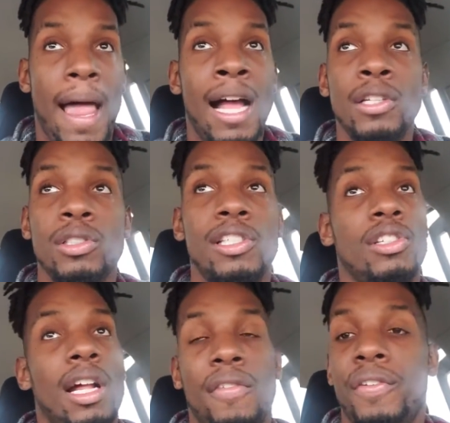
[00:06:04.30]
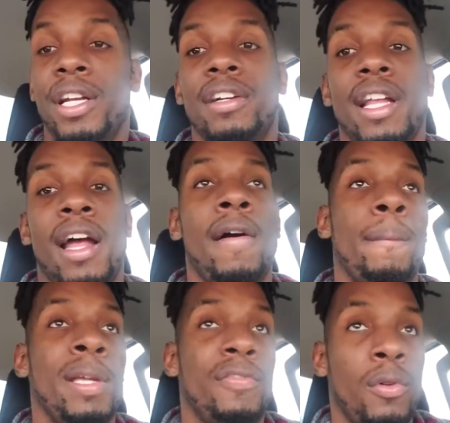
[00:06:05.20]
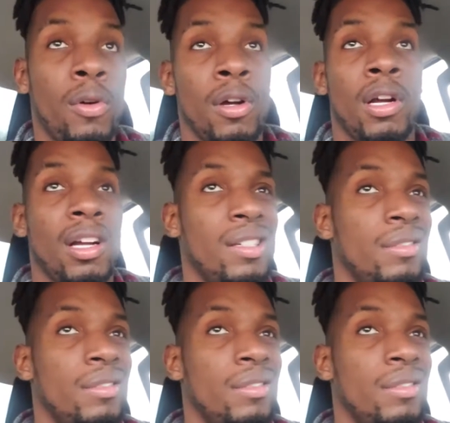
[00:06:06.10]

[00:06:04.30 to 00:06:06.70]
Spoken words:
I usually try to figure it out before,